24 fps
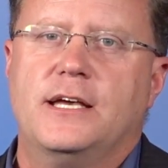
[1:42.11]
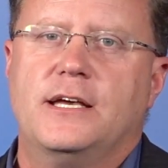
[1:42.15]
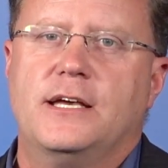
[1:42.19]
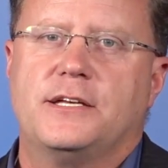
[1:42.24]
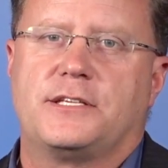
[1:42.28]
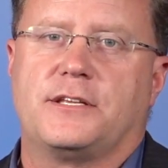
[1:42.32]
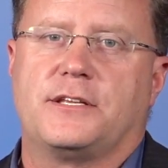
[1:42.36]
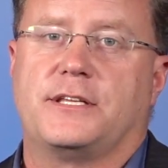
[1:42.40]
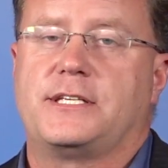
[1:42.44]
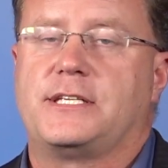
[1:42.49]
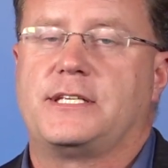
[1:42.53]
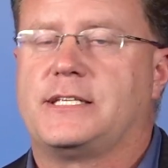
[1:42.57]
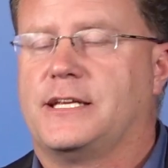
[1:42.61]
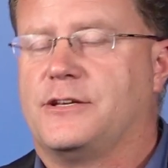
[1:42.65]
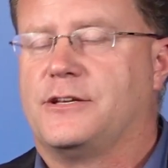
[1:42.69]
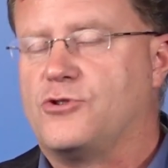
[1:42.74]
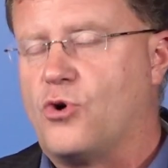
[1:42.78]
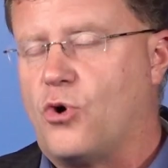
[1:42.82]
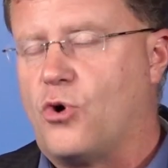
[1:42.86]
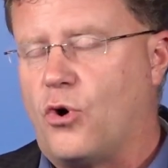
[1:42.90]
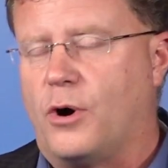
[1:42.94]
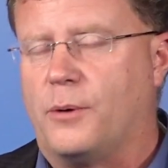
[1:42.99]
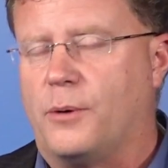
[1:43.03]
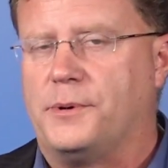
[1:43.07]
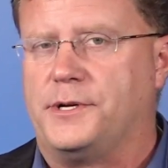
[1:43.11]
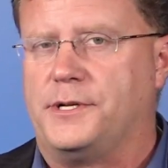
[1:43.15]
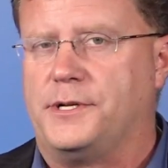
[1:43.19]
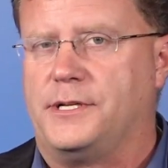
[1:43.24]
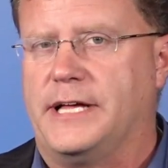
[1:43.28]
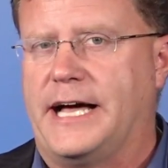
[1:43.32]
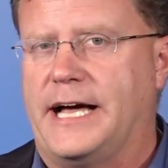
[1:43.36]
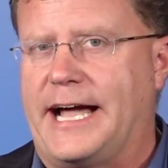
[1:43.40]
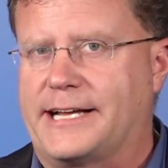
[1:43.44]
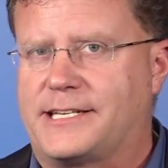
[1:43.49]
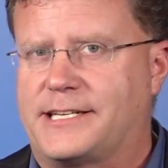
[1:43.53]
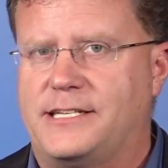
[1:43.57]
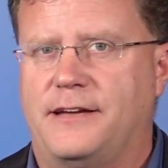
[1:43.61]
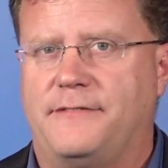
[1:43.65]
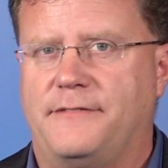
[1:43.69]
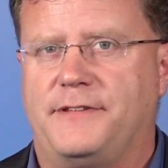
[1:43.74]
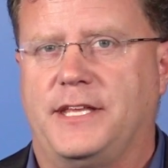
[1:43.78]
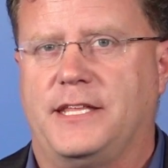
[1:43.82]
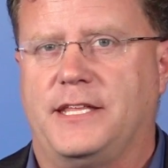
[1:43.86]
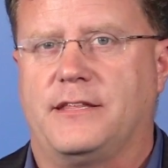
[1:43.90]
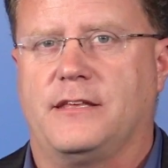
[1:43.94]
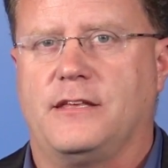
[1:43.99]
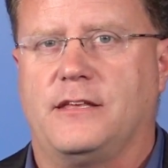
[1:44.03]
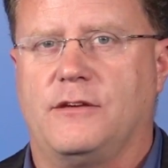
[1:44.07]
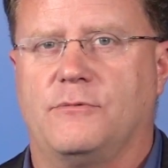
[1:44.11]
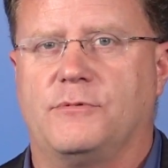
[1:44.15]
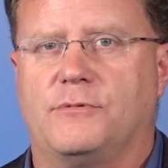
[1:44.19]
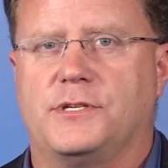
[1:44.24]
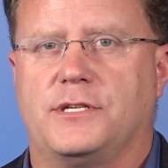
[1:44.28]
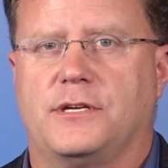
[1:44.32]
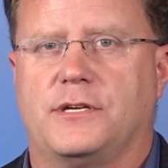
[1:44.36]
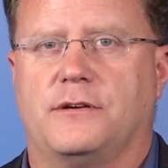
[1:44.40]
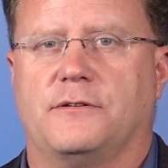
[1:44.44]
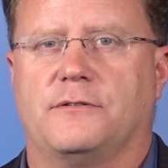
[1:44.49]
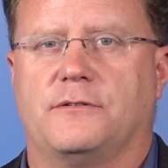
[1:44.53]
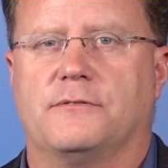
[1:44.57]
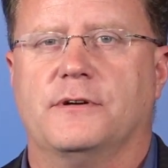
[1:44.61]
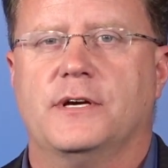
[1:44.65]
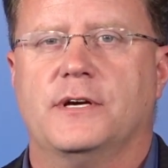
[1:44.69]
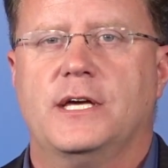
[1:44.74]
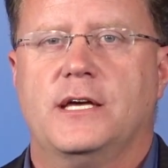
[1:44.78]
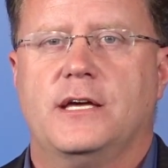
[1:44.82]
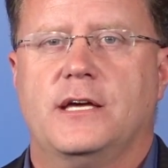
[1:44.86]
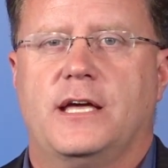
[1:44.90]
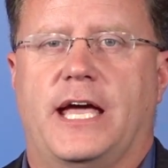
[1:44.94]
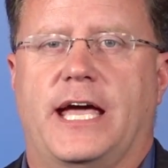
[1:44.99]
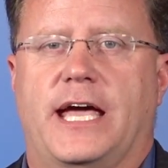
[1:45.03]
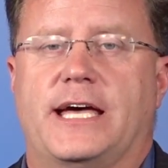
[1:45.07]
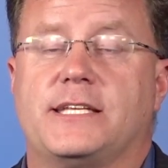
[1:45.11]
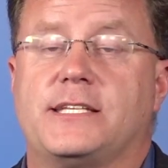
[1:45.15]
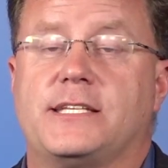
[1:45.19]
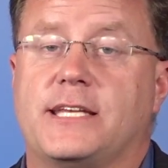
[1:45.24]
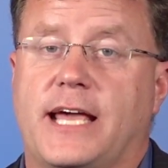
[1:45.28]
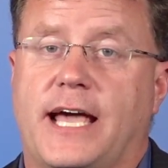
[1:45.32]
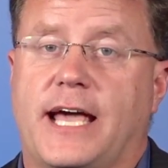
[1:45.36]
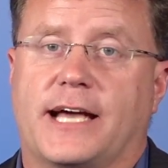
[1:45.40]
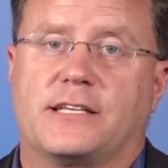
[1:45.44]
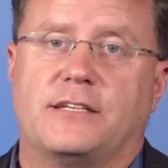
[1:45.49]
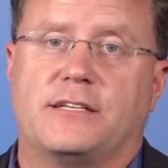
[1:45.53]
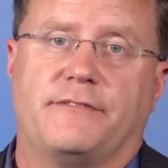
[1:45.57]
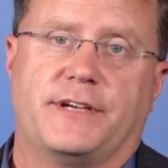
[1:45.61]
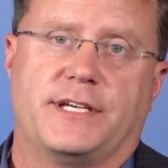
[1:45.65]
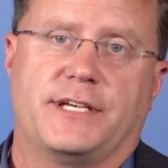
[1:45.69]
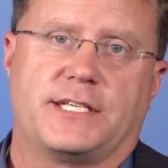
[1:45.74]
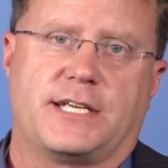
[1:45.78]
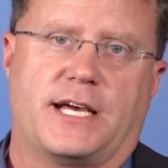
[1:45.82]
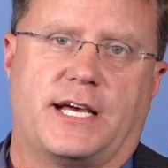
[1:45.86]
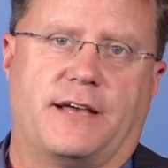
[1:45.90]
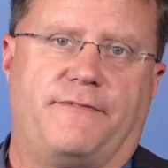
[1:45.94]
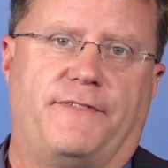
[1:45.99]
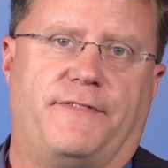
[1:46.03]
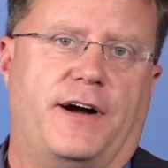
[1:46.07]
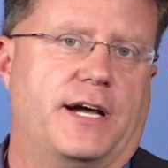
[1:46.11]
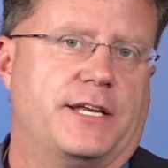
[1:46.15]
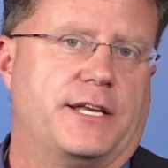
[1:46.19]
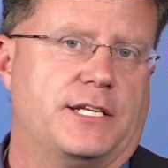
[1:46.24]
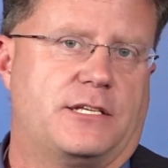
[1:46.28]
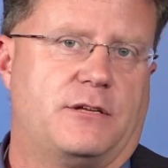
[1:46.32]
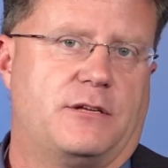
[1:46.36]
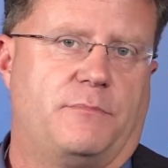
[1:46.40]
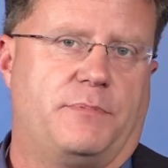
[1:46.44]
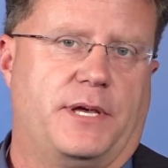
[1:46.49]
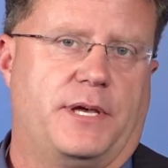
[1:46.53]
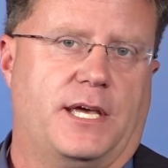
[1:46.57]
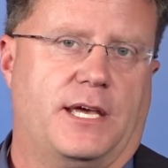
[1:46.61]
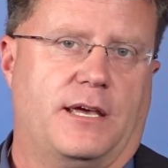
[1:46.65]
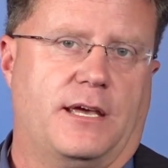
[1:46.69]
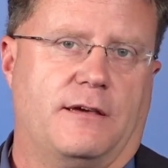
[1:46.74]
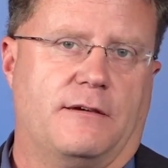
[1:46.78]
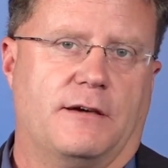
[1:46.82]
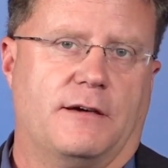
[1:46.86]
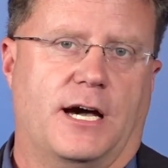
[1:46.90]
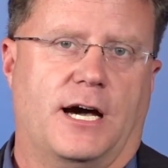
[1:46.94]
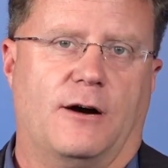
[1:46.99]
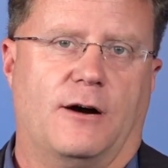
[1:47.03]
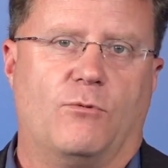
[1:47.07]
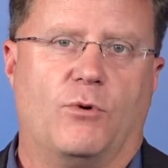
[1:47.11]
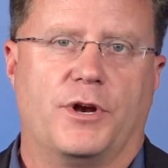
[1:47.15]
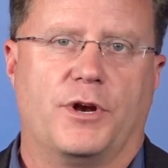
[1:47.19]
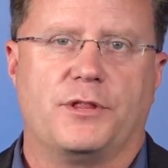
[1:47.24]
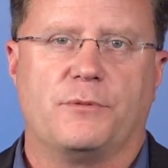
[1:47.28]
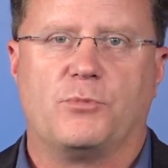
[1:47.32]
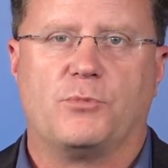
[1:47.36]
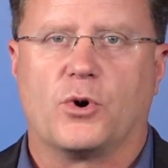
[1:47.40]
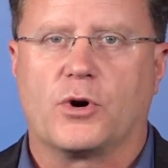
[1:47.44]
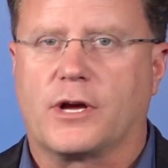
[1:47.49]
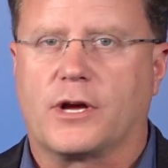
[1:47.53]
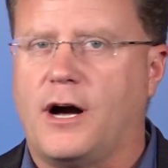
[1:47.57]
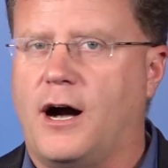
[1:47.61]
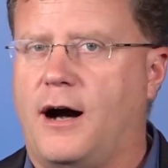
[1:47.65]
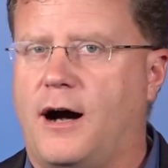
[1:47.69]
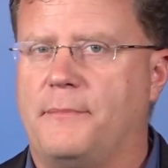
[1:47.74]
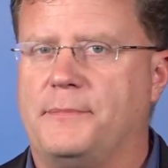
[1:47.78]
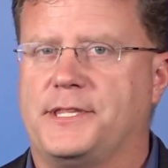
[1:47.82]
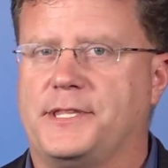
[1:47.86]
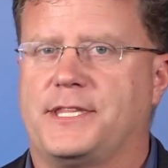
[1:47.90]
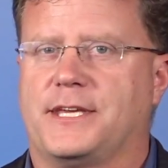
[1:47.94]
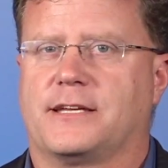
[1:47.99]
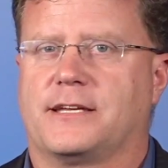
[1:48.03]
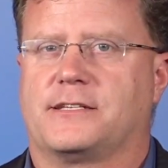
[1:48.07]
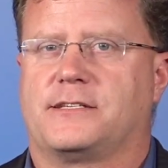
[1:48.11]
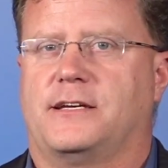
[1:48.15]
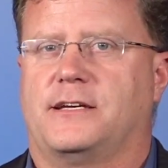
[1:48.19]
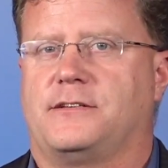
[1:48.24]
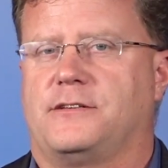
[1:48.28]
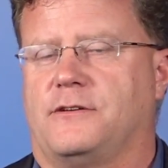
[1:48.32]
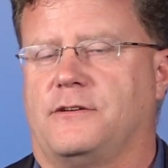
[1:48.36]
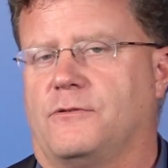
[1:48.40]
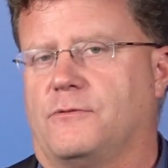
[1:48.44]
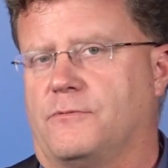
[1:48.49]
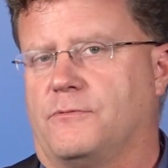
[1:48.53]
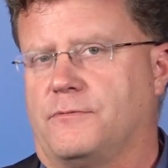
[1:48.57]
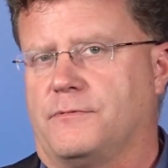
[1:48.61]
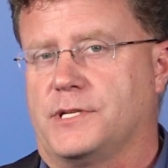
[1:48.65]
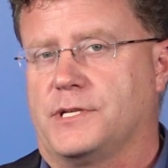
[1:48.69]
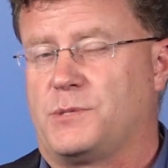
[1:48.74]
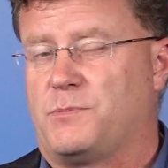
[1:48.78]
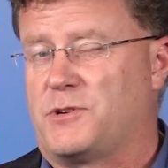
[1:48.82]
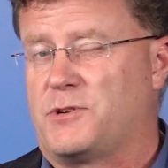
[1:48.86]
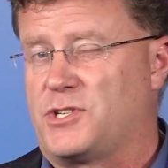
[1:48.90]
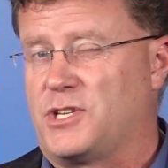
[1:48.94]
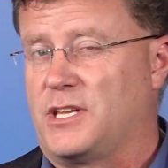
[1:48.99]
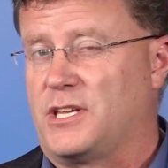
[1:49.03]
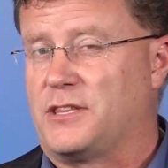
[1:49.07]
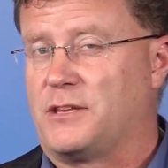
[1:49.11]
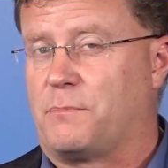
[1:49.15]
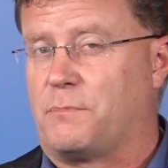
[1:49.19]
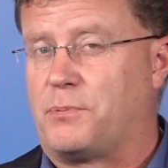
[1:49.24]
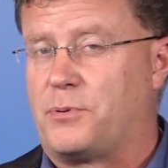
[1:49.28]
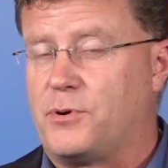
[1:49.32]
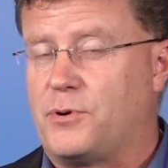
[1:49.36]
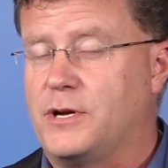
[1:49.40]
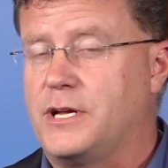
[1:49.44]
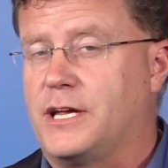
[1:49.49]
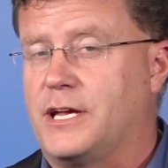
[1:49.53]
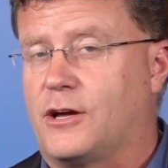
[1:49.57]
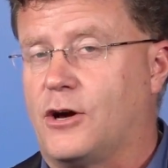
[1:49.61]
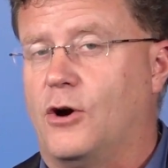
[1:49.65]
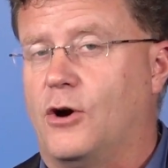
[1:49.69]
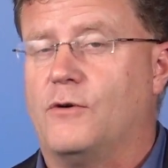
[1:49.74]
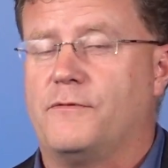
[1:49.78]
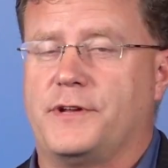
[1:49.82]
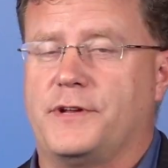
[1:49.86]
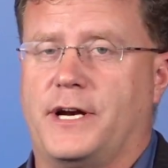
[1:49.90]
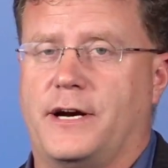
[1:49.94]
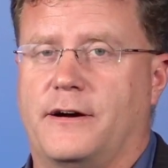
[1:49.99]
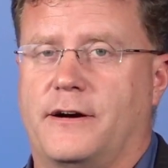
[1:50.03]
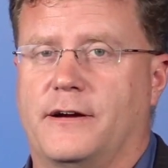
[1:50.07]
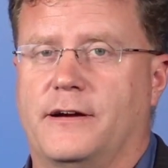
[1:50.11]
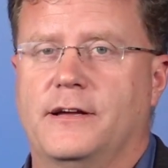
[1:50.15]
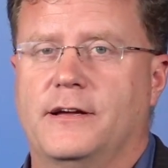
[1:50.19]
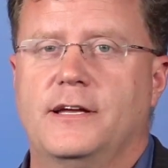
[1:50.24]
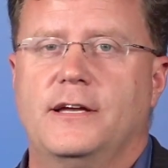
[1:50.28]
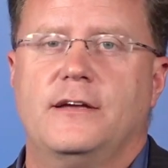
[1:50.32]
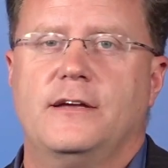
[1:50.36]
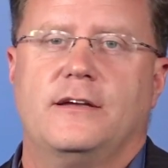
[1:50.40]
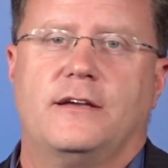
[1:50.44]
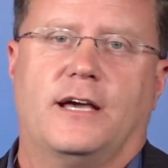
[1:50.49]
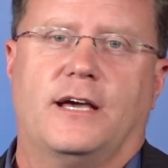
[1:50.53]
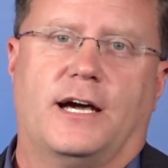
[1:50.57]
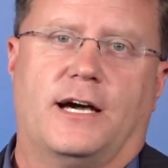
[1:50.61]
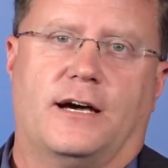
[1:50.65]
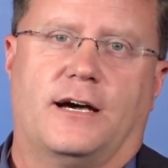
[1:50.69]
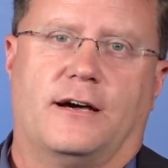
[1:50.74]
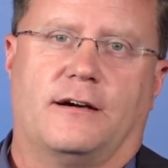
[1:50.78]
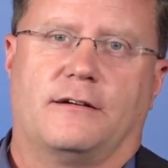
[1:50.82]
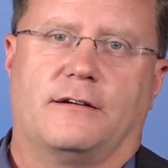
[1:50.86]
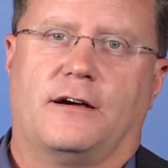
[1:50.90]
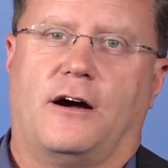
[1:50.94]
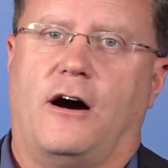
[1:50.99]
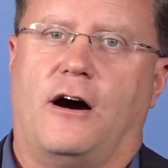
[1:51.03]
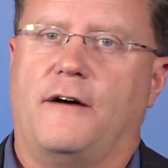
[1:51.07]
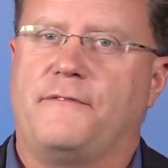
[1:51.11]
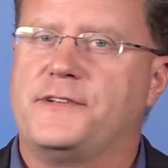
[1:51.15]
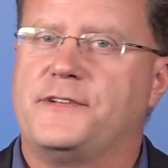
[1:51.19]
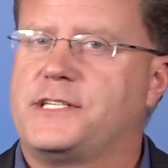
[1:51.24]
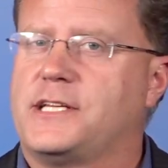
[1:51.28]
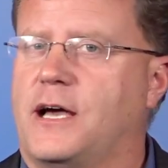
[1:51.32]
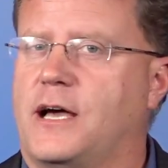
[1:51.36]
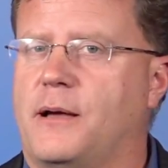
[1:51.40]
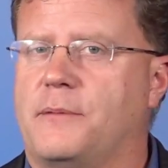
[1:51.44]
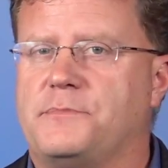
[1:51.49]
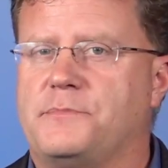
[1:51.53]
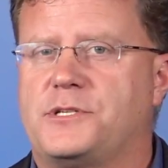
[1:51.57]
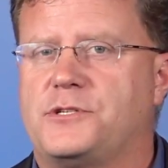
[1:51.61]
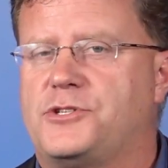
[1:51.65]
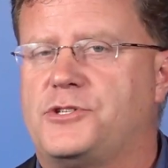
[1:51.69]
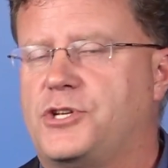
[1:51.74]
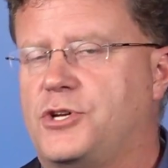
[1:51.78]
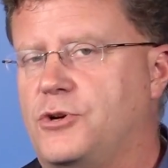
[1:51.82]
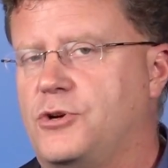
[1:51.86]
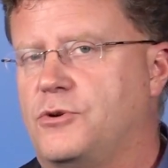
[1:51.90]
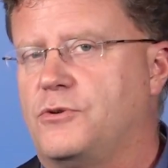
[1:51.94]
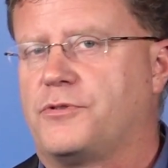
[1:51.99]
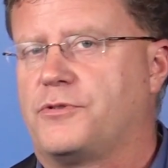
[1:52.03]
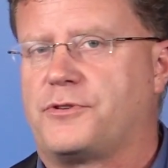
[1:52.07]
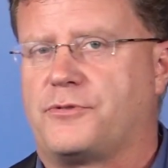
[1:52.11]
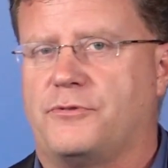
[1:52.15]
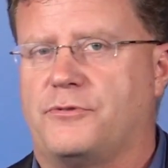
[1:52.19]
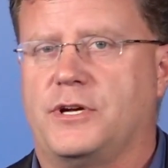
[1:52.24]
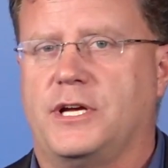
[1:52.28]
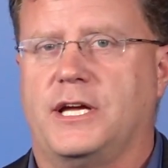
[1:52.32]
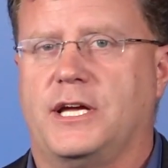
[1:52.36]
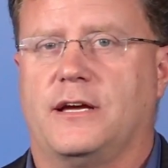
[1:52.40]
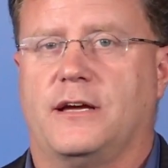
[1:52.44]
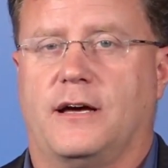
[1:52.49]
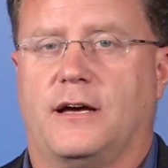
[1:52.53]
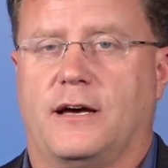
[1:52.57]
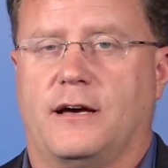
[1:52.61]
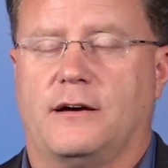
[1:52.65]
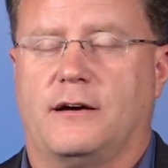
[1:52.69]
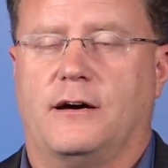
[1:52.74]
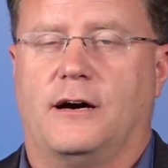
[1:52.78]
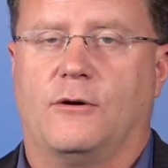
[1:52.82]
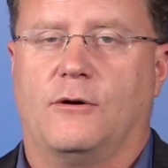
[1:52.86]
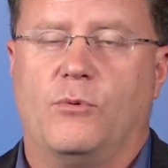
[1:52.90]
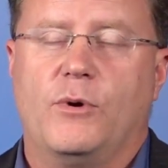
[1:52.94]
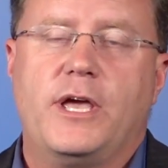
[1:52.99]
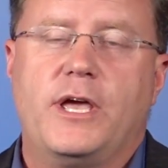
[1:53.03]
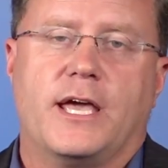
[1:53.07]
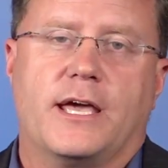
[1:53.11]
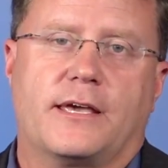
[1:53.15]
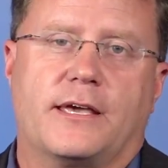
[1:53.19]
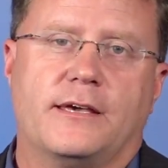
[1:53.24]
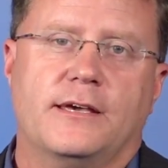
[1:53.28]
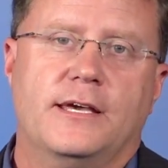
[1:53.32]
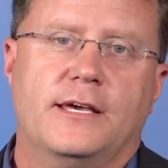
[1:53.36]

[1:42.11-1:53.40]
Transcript: So this is a normal activity that you would do as an activist. I find it to be one of the more common things I do, especially in the pre-COVID era, oftentimes two, three a week,